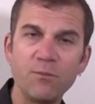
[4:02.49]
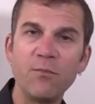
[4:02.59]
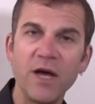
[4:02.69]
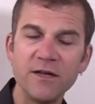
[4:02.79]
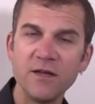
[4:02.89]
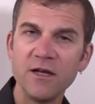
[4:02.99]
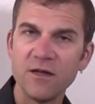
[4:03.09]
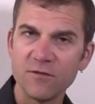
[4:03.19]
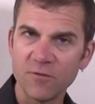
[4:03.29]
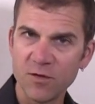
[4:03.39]
But
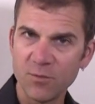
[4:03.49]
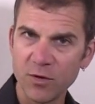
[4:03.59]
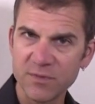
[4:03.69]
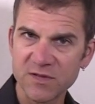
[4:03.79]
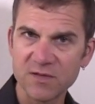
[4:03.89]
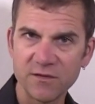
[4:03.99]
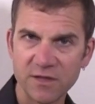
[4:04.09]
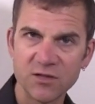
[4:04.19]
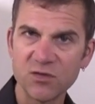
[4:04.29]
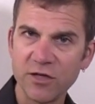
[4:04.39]
for the purposes of
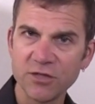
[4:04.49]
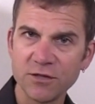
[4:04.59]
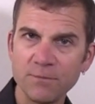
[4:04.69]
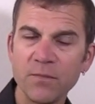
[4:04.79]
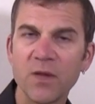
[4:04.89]
illustration,